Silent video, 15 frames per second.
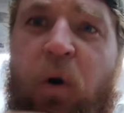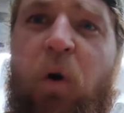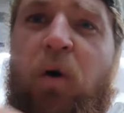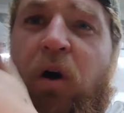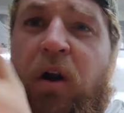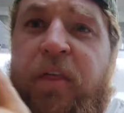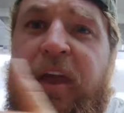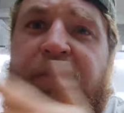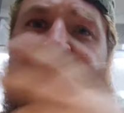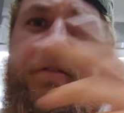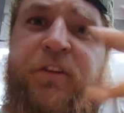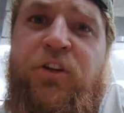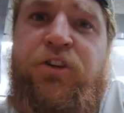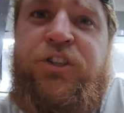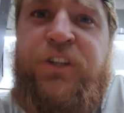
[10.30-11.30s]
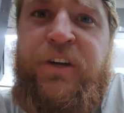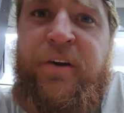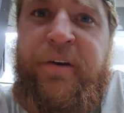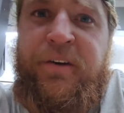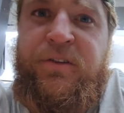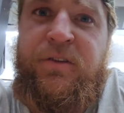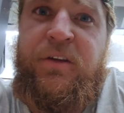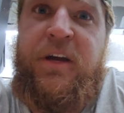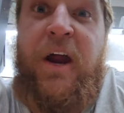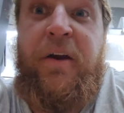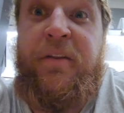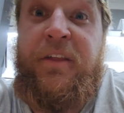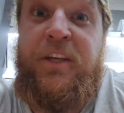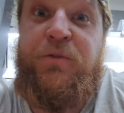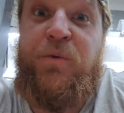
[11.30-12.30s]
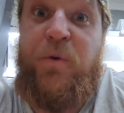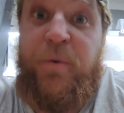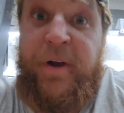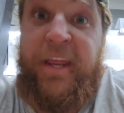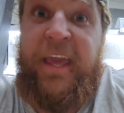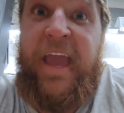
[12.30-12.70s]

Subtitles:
Or are they revolutionary to the current things we already